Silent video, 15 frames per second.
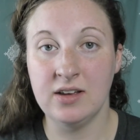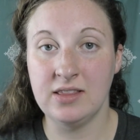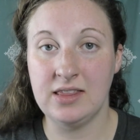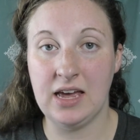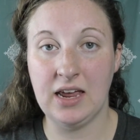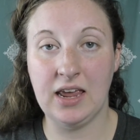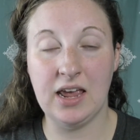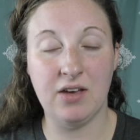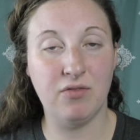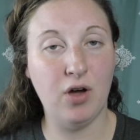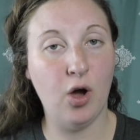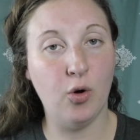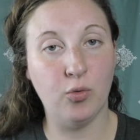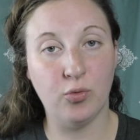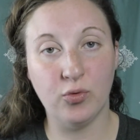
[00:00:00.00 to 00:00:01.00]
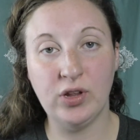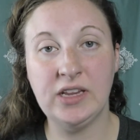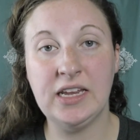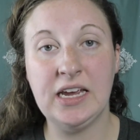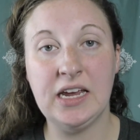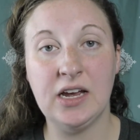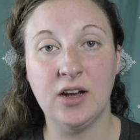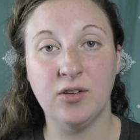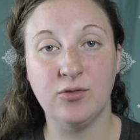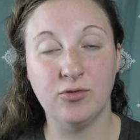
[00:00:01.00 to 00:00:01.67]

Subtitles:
that give a really,